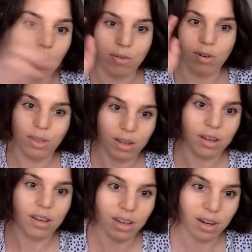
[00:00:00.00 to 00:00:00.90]
over
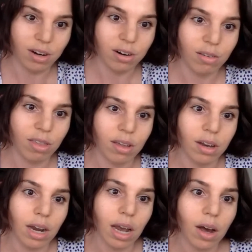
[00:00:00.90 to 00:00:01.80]
the years
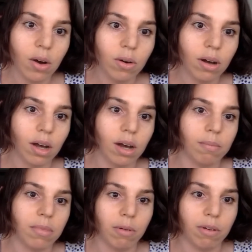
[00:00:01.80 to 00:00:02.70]
now,
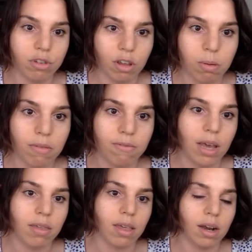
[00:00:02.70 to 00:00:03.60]
that we've just been
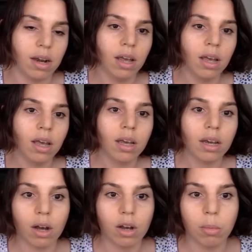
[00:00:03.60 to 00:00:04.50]
facing
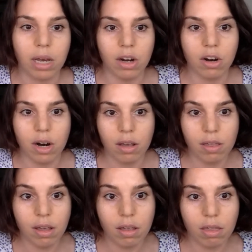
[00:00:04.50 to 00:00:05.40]
concomitant
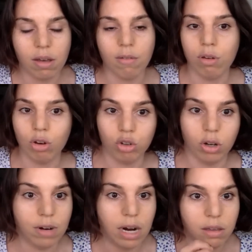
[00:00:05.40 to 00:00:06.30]
crises of social
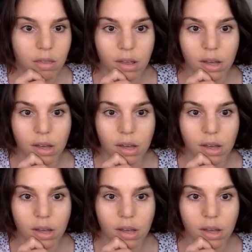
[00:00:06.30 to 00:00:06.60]
unrest